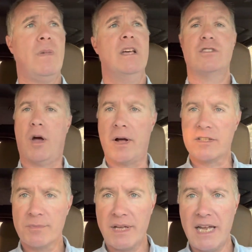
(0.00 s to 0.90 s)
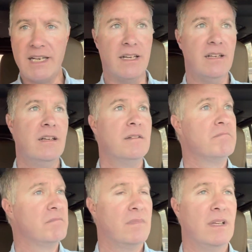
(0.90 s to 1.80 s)
So I bought some candy.
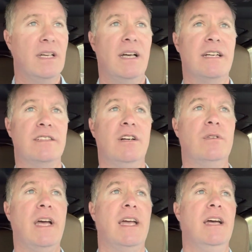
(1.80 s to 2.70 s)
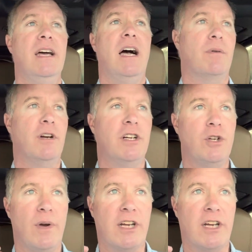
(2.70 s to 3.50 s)
I said, "Okay, I'm gonna do a